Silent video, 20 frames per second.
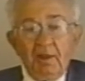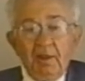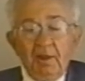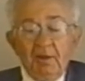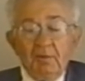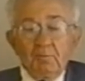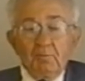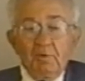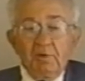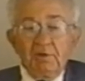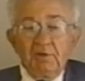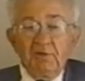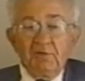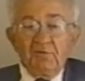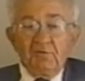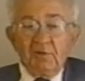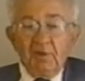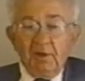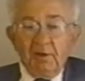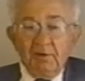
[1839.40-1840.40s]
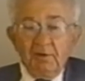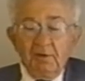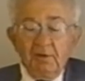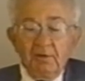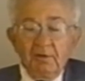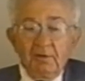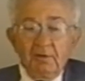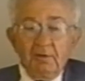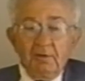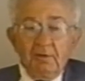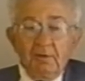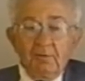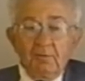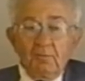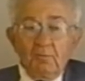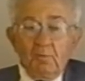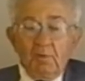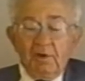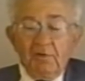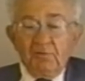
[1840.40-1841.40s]
And what he said
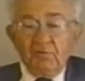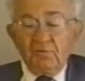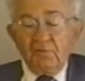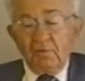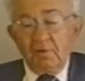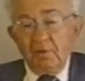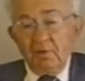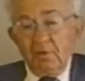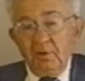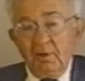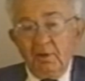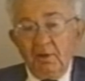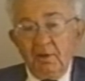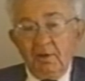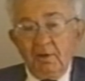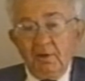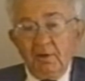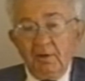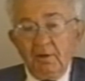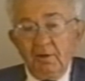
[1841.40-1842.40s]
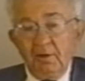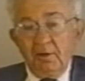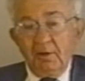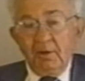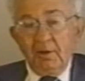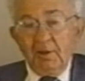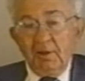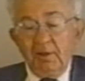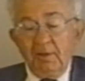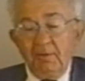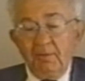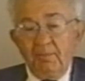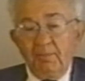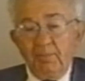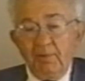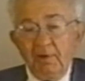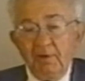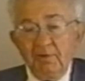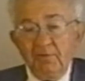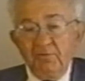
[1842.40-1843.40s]
was a
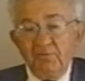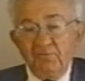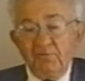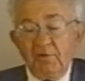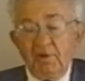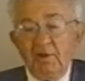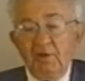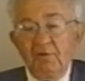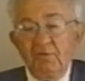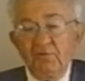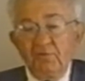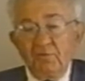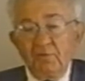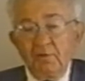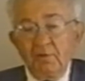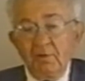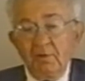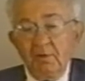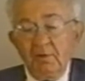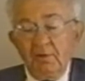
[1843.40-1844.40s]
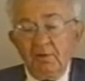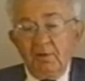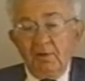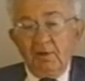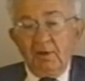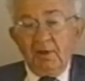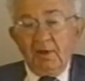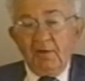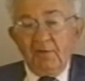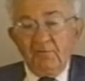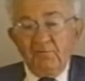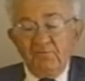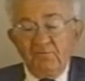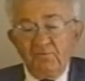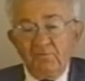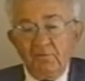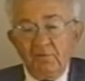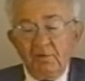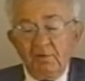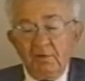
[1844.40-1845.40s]
paraphrase of
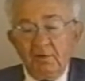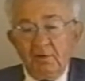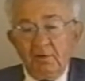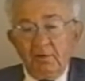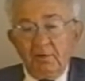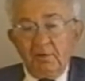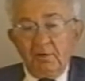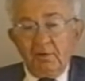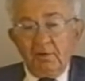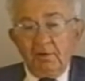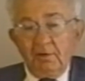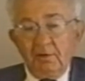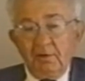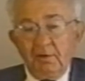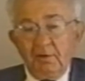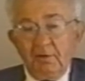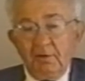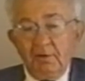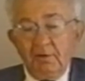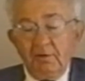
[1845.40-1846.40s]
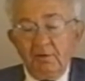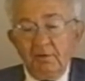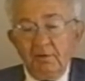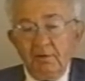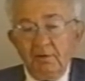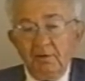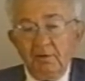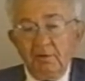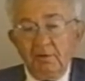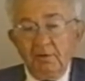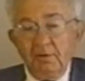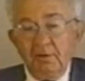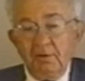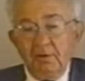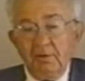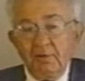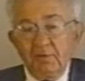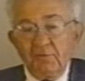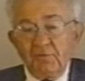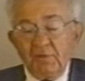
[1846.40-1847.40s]
uh,
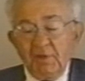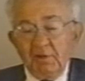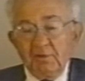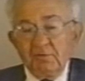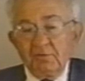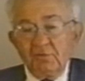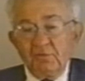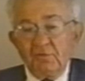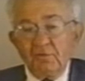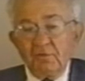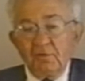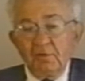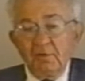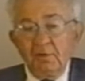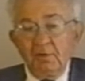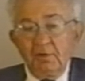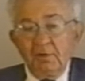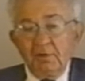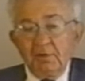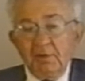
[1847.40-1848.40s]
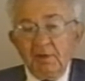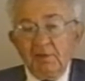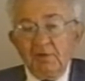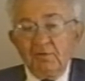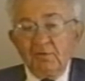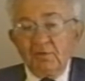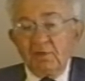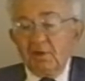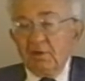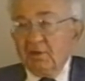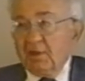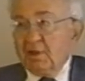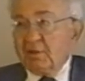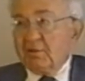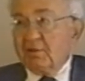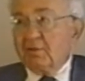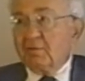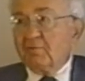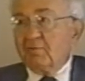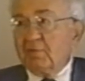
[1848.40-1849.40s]
a sentence that is
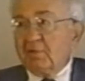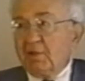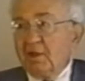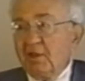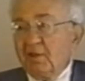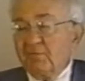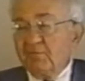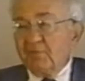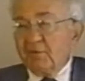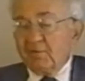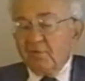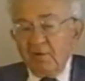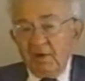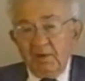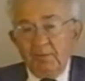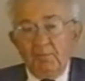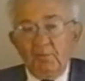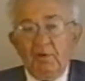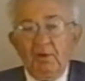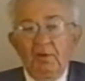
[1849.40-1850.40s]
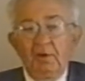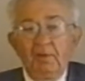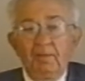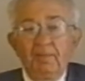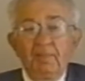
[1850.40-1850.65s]
connected with Oliver Cromwell.